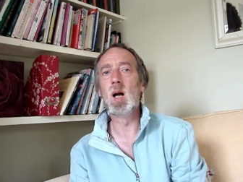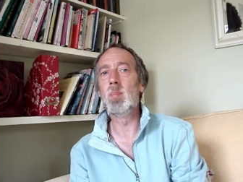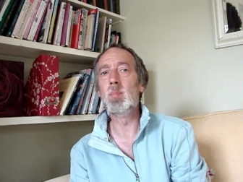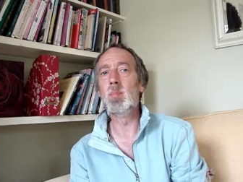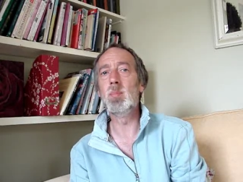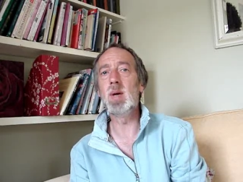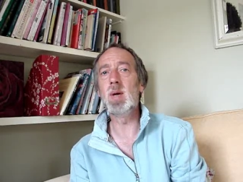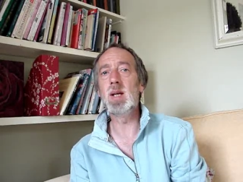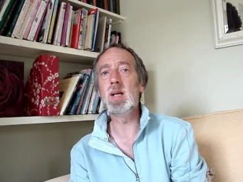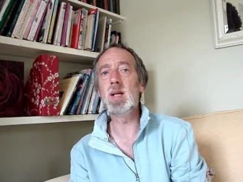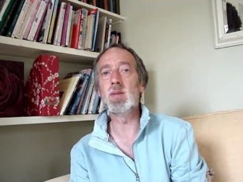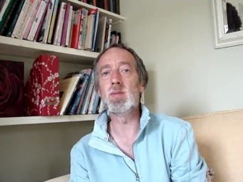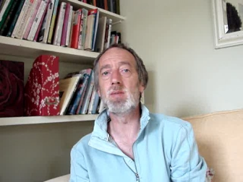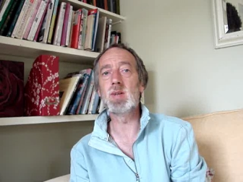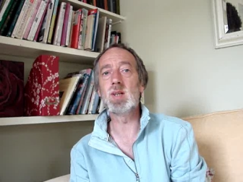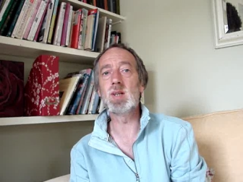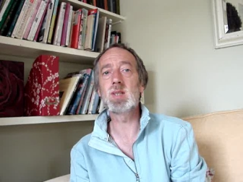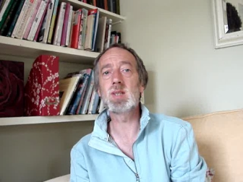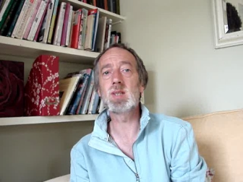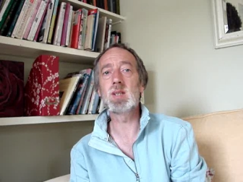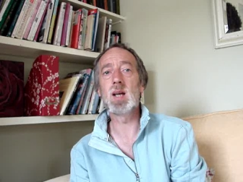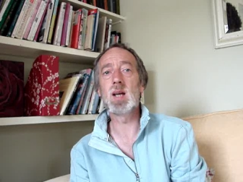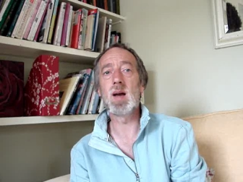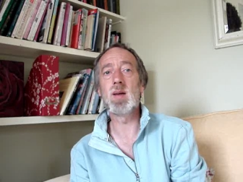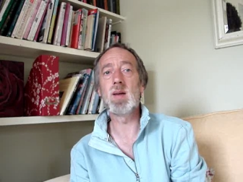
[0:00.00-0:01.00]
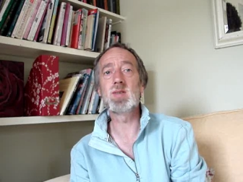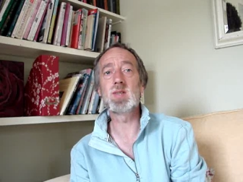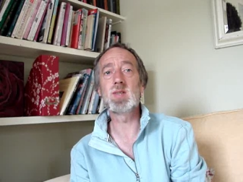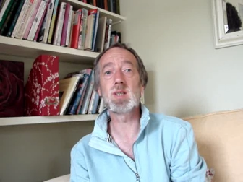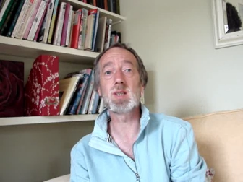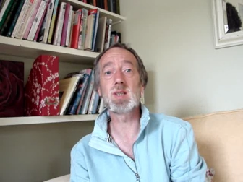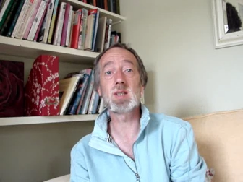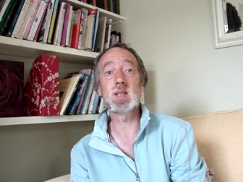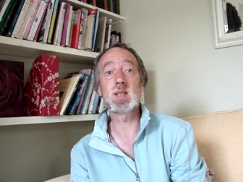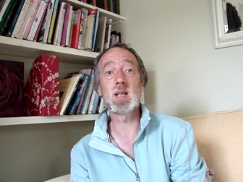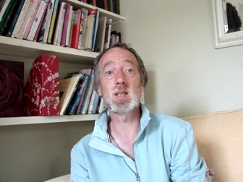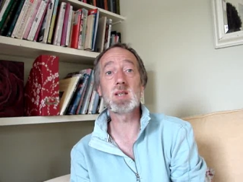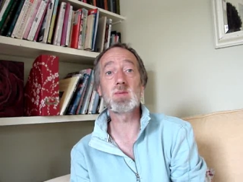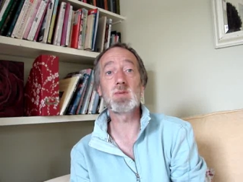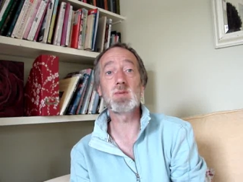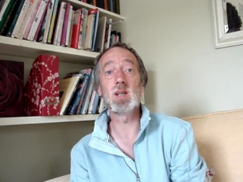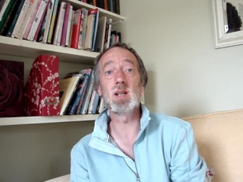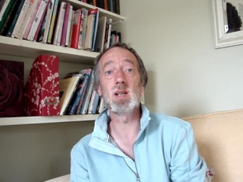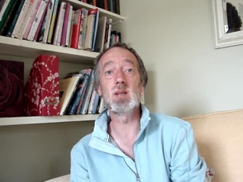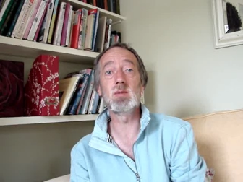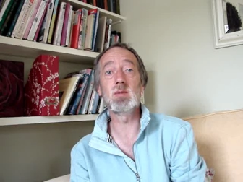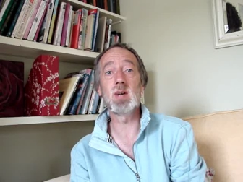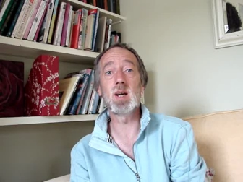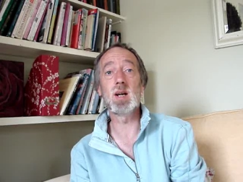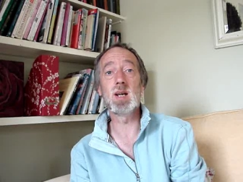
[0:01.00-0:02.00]
Many of us have
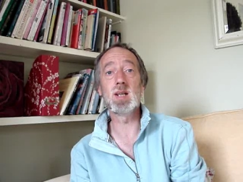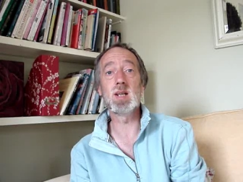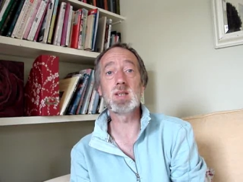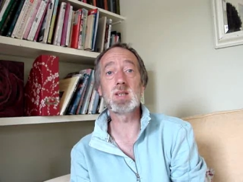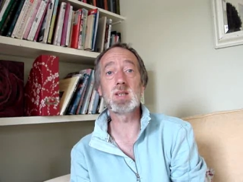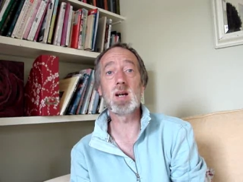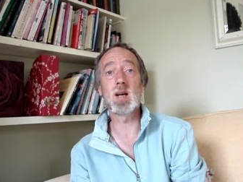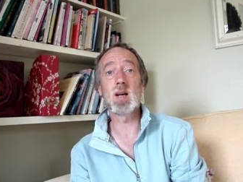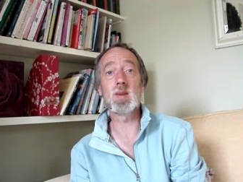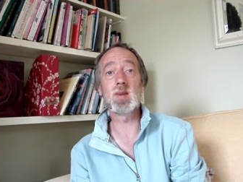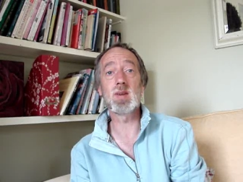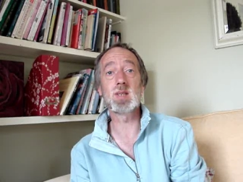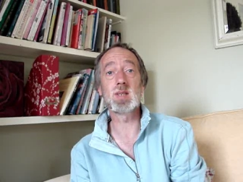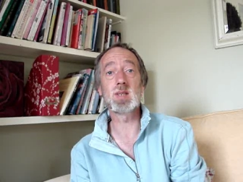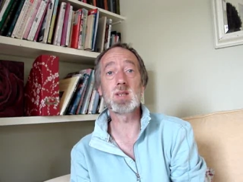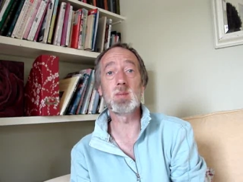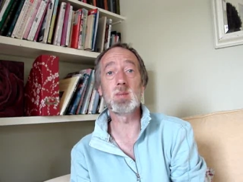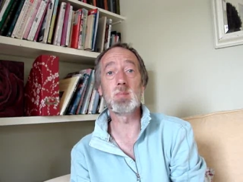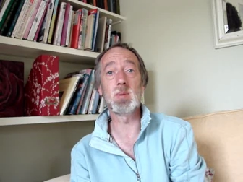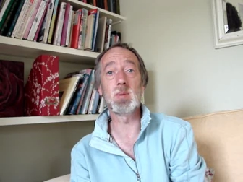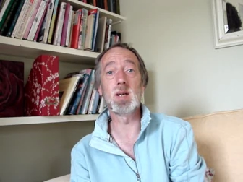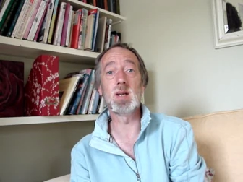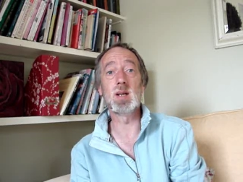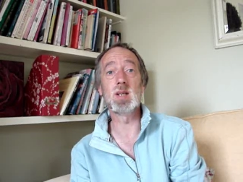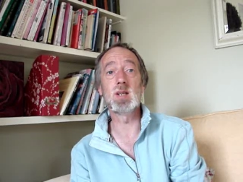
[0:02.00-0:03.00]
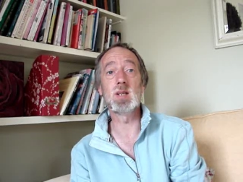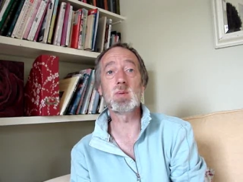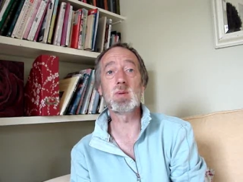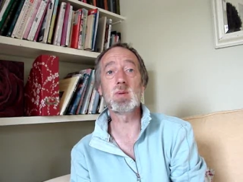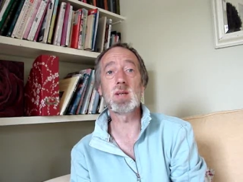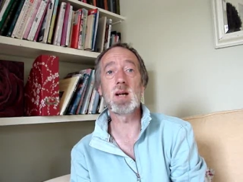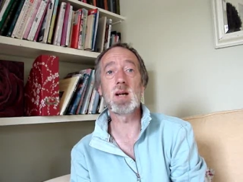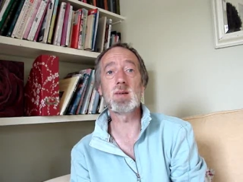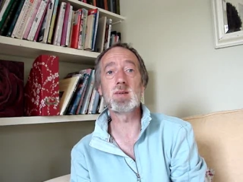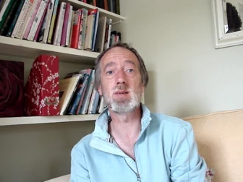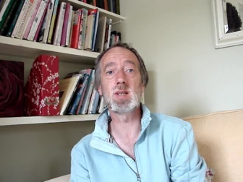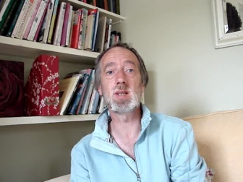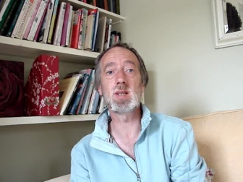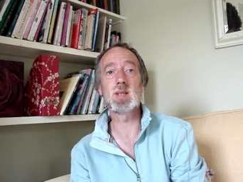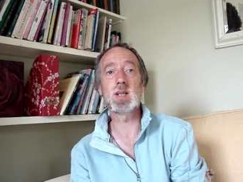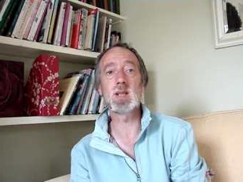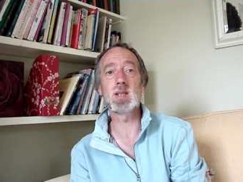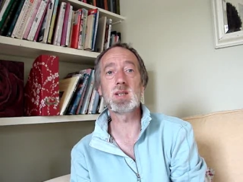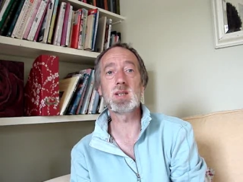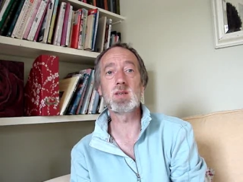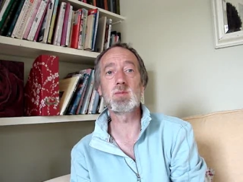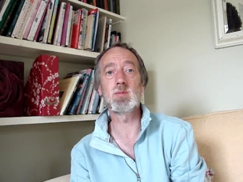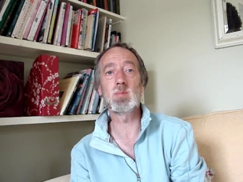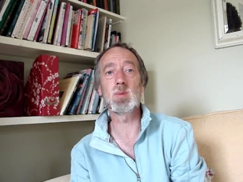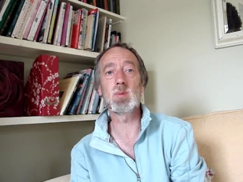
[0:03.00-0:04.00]
successfully raised other siblings without
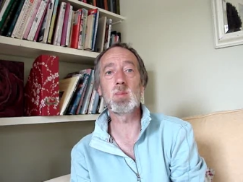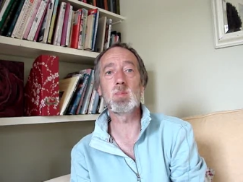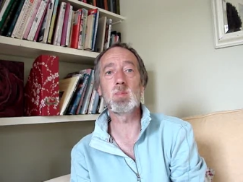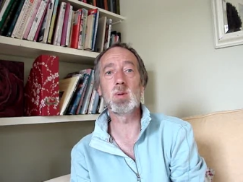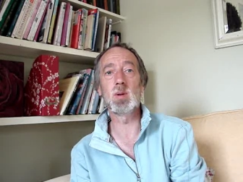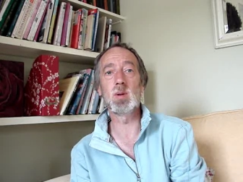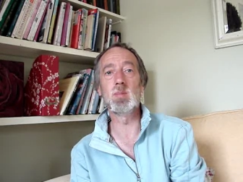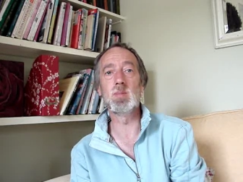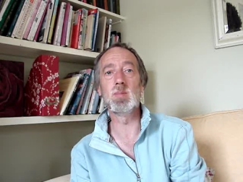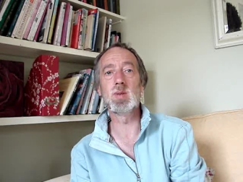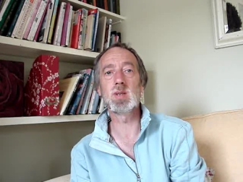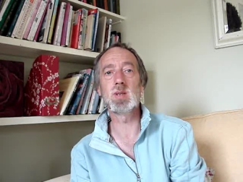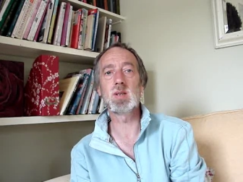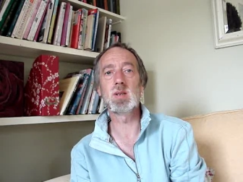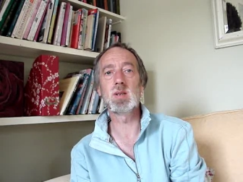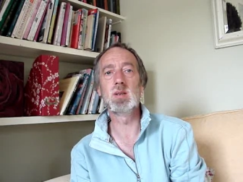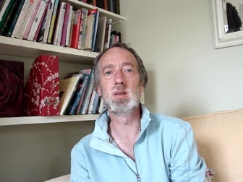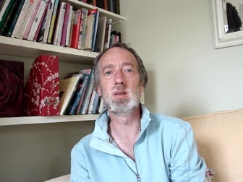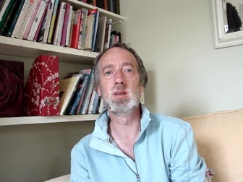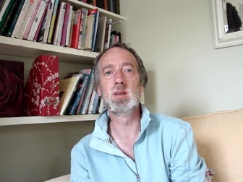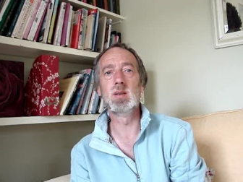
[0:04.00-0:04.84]
excessive problems.